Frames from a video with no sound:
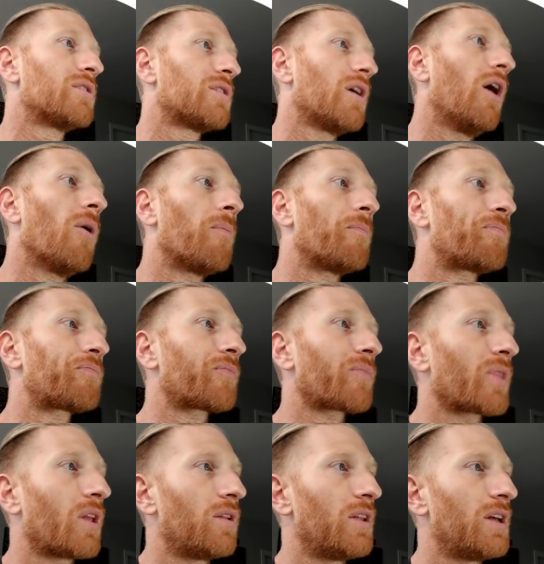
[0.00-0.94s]
So
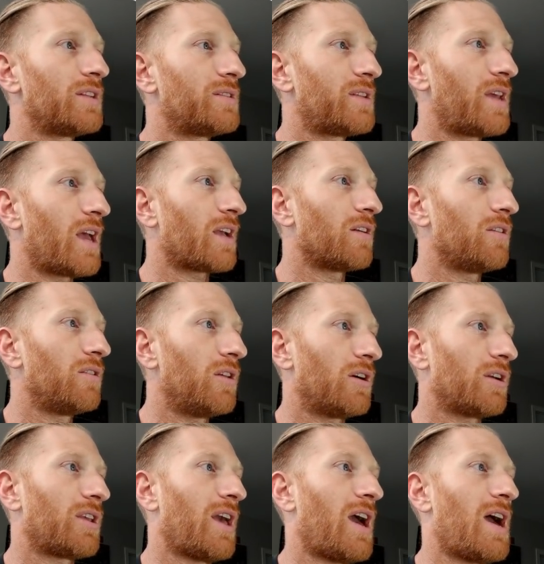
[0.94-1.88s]
let's take a
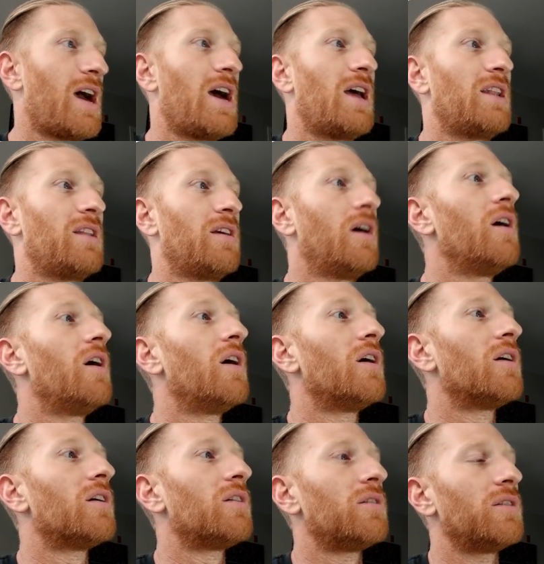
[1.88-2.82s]
look at,
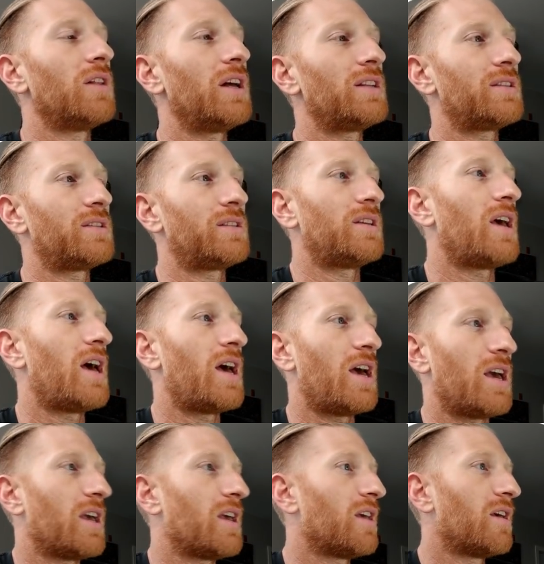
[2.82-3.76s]
let's
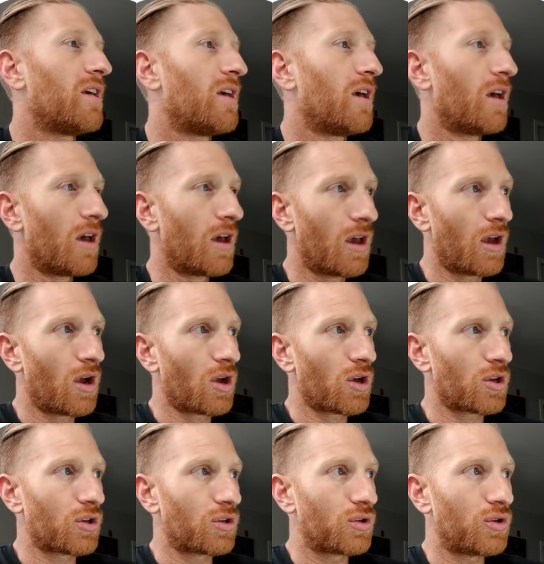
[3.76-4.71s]
say
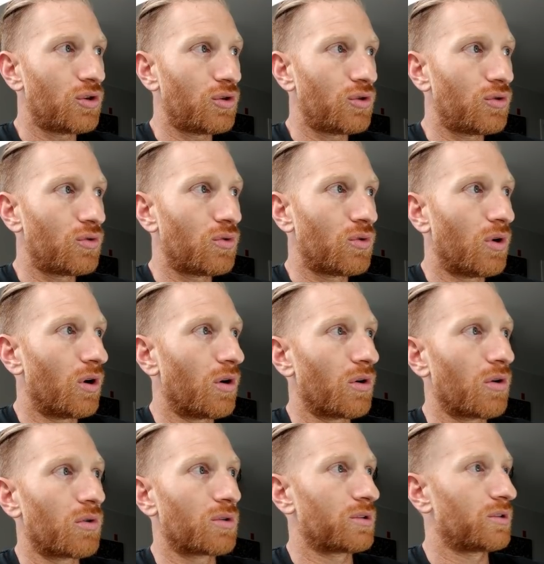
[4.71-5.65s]
you
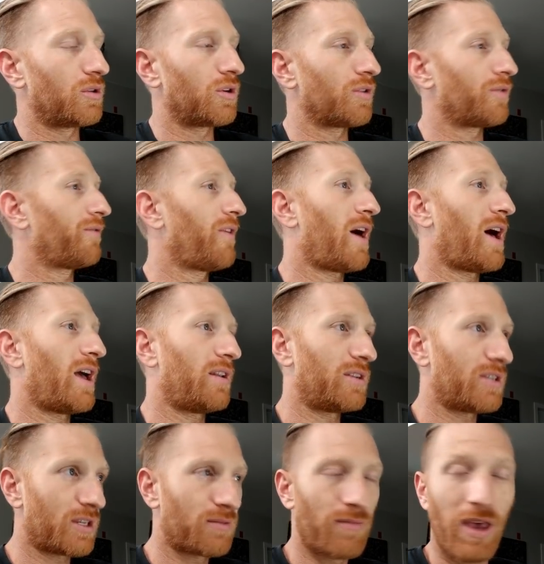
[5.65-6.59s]
you're
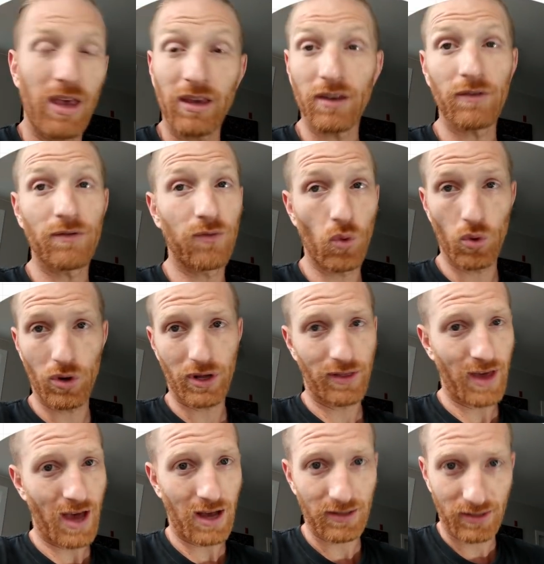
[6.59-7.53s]
fine just making
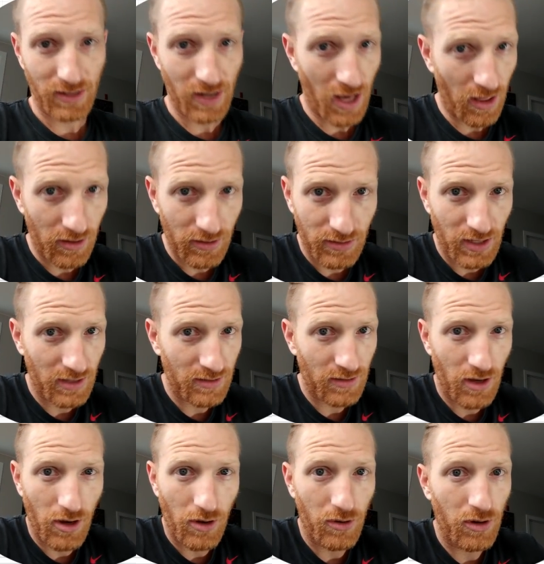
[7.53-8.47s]
$40,000.
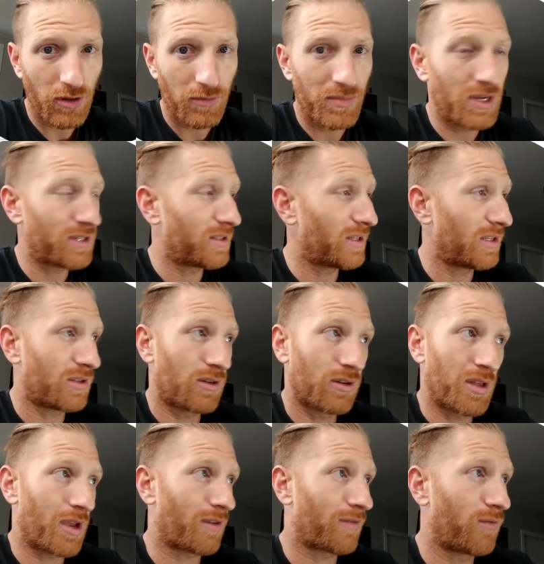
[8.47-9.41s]
As the owner of the business,
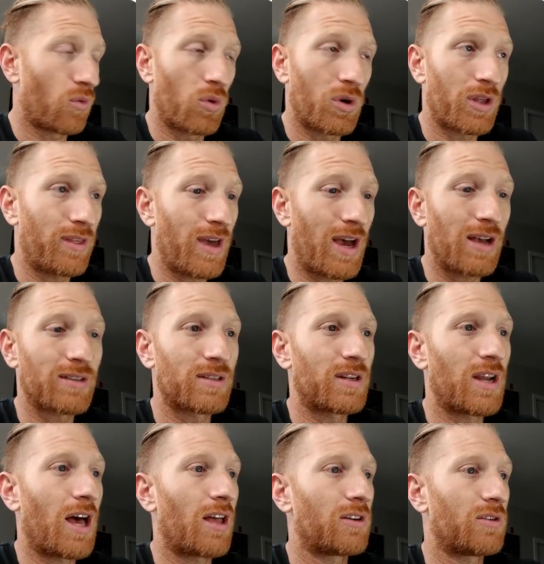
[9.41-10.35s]
you're like
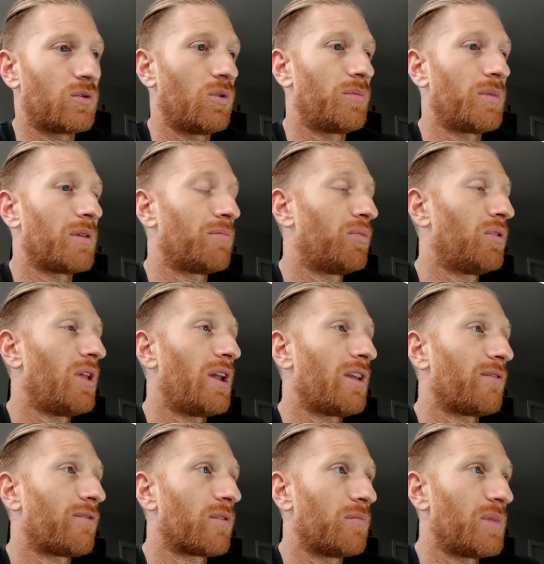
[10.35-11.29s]
$40,000 would be
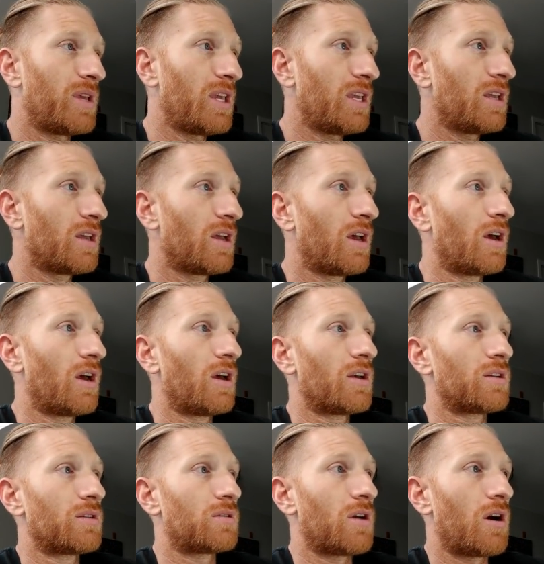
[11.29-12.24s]
plenty for me.
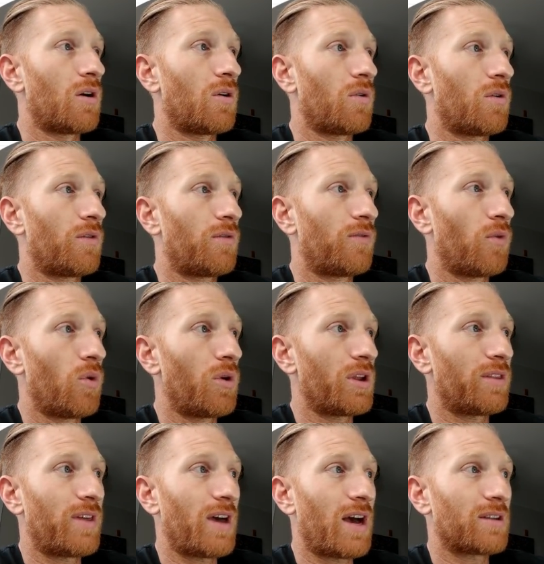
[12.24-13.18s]
So
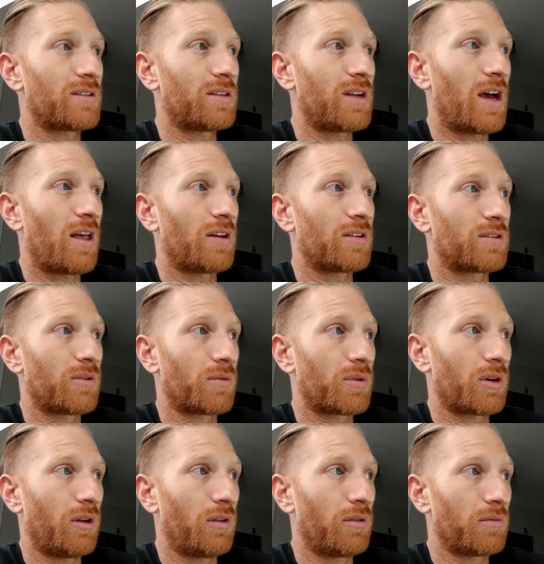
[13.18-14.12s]
$40,000. So
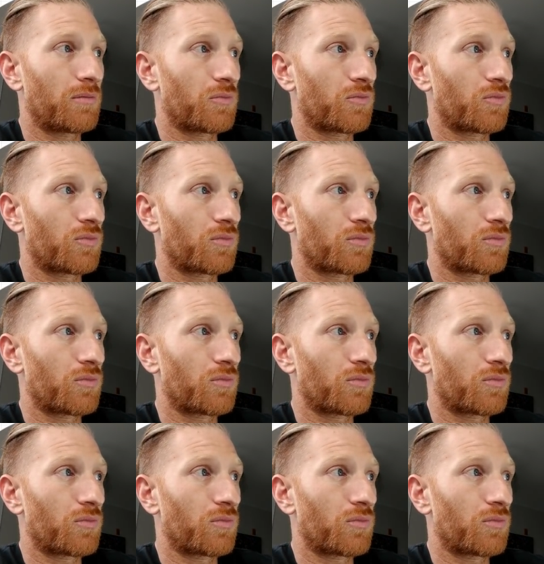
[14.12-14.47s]
we're gonna